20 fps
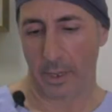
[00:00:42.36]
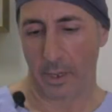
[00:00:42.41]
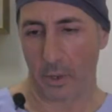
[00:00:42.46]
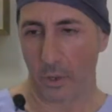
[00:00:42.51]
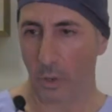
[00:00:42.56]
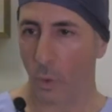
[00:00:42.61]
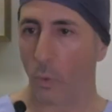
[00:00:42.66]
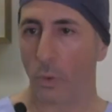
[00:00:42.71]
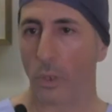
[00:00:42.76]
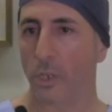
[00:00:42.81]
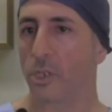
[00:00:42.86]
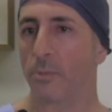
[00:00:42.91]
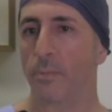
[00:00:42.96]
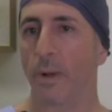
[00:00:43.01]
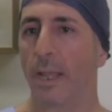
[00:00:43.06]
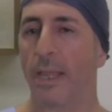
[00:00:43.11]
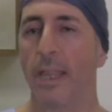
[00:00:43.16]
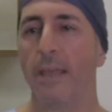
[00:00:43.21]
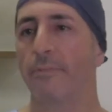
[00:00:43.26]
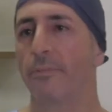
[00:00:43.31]
look to my
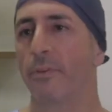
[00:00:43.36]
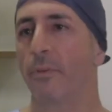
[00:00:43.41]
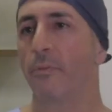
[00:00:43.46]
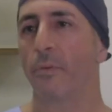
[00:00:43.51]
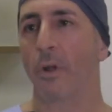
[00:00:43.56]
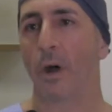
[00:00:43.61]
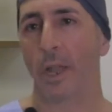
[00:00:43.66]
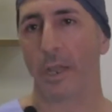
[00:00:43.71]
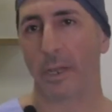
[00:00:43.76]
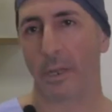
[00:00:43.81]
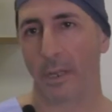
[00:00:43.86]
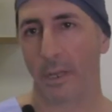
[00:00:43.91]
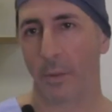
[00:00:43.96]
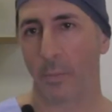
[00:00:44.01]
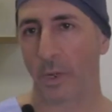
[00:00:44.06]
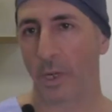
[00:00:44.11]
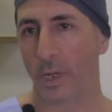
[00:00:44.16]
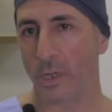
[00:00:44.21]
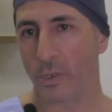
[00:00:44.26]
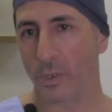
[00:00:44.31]
left and right. And
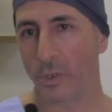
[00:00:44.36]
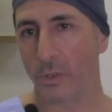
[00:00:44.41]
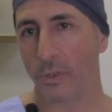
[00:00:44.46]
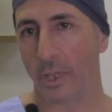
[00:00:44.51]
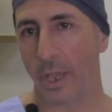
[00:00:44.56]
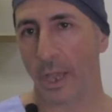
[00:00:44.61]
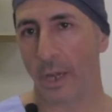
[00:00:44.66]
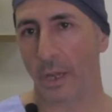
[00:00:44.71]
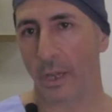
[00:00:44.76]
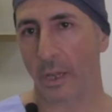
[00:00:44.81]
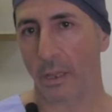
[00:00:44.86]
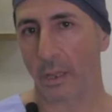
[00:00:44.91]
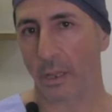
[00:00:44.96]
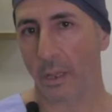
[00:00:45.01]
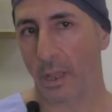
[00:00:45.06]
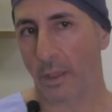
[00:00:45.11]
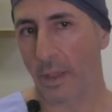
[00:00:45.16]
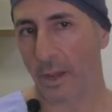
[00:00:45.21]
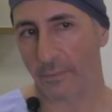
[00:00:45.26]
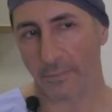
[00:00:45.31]
when I do that
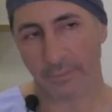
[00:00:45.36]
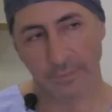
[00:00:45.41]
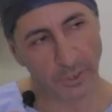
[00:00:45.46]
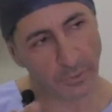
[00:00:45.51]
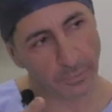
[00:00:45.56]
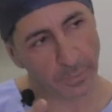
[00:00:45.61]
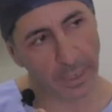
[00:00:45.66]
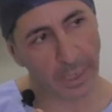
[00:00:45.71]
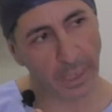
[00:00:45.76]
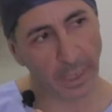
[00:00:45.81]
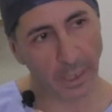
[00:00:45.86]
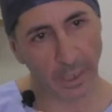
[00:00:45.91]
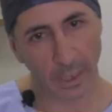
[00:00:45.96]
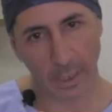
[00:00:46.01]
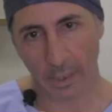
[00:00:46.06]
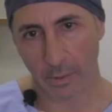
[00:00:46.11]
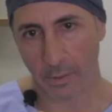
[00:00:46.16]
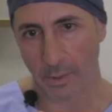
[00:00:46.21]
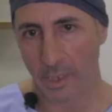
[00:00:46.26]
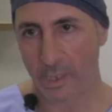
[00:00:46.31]
at speed,
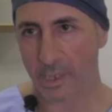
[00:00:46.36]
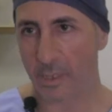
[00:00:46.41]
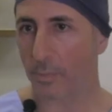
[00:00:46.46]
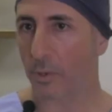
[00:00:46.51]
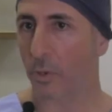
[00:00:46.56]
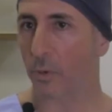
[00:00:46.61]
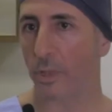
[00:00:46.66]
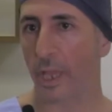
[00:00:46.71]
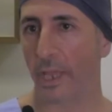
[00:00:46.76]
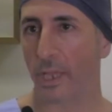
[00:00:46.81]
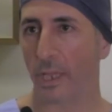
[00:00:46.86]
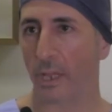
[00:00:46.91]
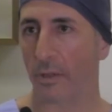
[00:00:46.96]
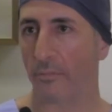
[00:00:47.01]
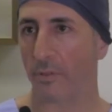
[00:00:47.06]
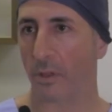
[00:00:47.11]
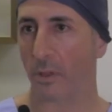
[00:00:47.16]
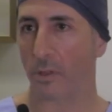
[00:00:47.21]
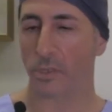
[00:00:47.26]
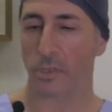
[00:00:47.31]
there's something called angular
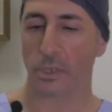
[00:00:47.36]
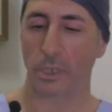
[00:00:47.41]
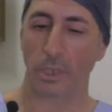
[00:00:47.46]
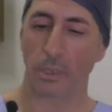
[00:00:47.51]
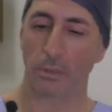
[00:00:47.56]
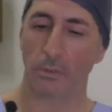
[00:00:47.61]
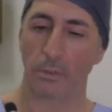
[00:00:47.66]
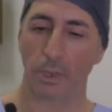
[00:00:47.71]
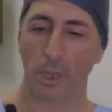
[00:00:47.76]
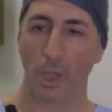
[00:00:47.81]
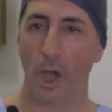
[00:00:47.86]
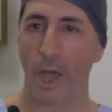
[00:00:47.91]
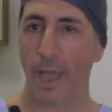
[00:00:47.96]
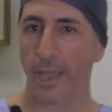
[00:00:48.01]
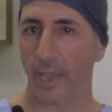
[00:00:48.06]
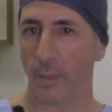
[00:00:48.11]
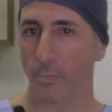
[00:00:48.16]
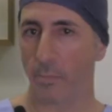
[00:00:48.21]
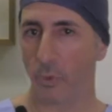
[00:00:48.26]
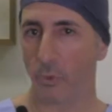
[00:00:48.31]
velocity. The eye
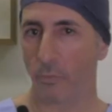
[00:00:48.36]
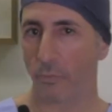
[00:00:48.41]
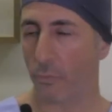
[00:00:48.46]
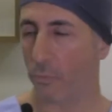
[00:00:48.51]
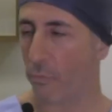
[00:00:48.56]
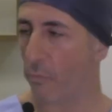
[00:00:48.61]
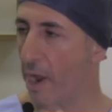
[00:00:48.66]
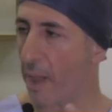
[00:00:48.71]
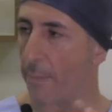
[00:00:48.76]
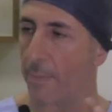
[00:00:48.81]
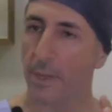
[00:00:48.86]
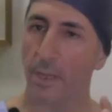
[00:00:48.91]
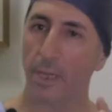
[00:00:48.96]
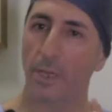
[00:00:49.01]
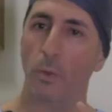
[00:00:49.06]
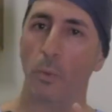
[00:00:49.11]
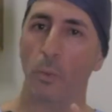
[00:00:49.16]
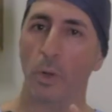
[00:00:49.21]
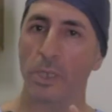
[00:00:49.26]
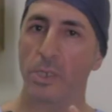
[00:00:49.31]
can move rapidly
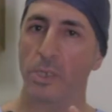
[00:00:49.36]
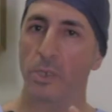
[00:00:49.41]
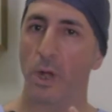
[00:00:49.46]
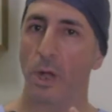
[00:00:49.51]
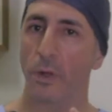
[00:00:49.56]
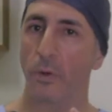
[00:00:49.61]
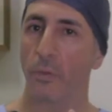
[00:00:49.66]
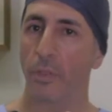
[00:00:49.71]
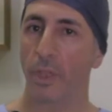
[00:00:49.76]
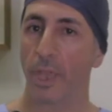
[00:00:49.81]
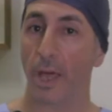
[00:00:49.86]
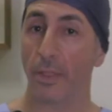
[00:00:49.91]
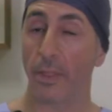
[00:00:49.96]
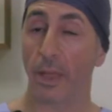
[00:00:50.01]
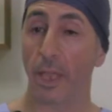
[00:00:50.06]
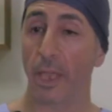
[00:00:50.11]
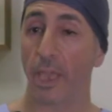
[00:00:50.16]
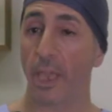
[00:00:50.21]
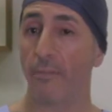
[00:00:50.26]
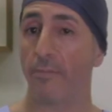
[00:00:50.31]
to one side or the other.
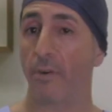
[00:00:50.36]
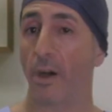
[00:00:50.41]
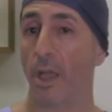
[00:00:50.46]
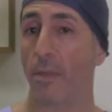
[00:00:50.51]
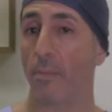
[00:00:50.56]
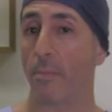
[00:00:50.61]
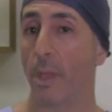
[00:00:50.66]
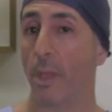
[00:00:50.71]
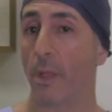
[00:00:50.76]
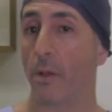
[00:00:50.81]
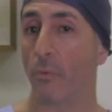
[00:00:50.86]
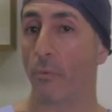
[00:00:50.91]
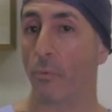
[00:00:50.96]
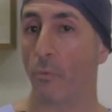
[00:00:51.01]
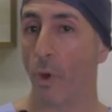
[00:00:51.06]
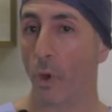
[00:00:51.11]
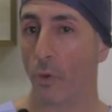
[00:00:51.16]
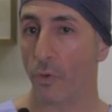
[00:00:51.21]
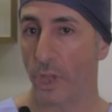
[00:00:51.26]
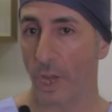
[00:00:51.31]
If I
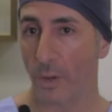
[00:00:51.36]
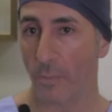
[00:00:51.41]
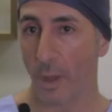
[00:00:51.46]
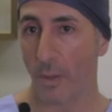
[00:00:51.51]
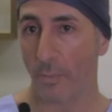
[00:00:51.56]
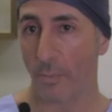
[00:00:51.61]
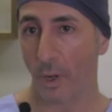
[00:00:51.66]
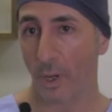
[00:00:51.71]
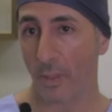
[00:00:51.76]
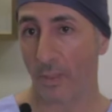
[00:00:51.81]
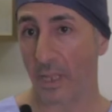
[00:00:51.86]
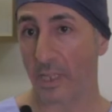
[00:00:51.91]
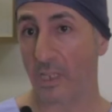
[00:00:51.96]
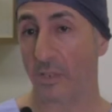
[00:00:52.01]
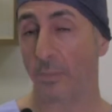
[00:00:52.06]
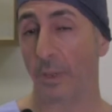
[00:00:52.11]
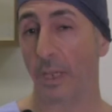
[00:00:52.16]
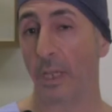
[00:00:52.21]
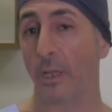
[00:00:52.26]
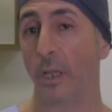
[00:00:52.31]
rotated my body at that
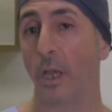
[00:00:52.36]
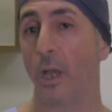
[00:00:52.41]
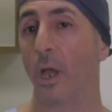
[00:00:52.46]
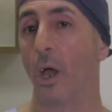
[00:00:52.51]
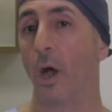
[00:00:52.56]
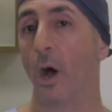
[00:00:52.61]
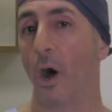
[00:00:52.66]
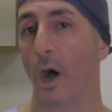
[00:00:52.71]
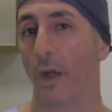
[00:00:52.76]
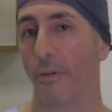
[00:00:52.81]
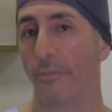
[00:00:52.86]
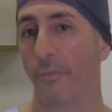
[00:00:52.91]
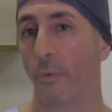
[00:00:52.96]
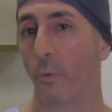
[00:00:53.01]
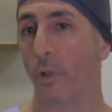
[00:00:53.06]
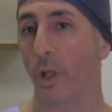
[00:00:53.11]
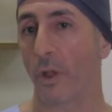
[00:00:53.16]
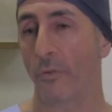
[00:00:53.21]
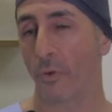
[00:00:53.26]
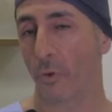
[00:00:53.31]
speed, I'd
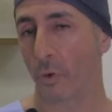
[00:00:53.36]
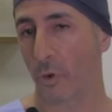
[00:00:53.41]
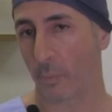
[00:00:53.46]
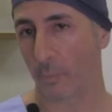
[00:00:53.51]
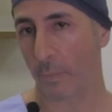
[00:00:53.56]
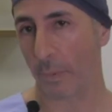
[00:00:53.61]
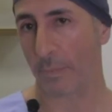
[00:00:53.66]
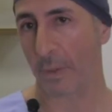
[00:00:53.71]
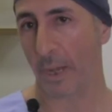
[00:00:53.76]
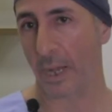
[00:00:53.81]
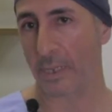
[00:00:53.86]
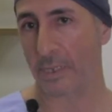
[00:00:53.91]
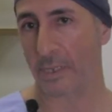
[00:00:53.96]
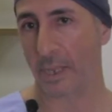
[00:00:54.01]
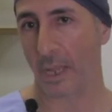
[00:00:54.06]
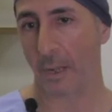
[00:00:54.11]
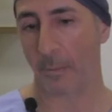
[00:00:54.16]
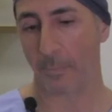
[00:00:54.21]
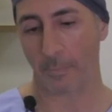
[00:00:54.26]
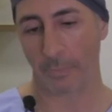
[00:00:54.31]
fall over and not be passed
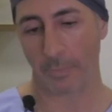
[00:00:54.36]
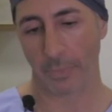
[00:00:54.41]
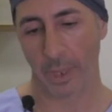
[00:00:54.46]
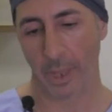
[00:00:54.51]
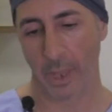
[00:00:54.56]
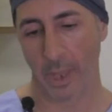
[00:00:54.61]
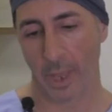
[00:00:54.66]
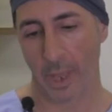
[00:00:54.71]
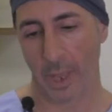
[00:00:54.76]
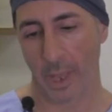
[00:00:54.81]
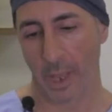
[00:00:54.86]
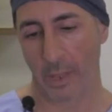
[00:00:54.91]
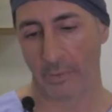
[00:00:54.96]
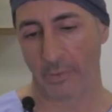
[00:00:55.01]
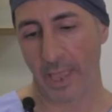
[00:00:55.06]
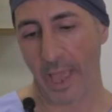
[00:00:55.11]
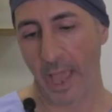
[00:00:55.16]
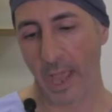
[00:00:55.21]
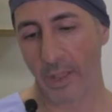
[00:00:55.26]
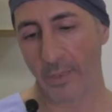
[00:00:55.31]
out. So
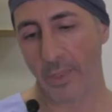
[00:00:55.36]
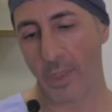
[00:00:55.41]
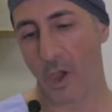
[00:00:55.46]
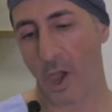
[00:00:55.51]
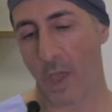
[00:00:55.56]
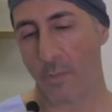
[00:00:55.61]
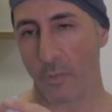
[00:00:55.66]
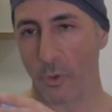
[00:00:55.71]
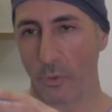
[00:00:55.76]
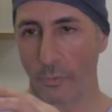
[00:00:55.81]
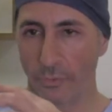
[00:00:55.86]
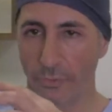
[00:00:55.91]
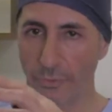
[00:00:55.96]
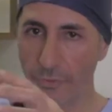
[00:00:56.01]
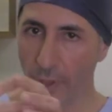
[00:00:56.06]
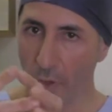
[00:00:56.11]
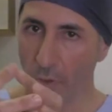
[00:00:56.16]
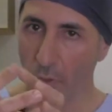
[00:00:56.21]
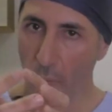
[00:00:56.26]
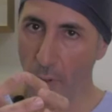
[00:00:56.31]
how can the eye move
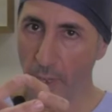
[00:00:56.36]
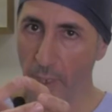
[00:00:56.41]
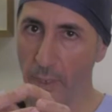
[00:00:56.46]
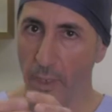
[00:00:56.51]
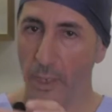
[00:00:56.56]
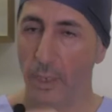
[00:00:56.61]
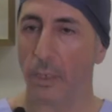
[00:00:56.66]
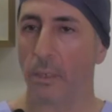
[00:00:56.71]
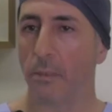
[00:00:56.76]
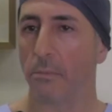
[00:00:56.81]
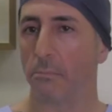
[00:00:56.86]
so quickly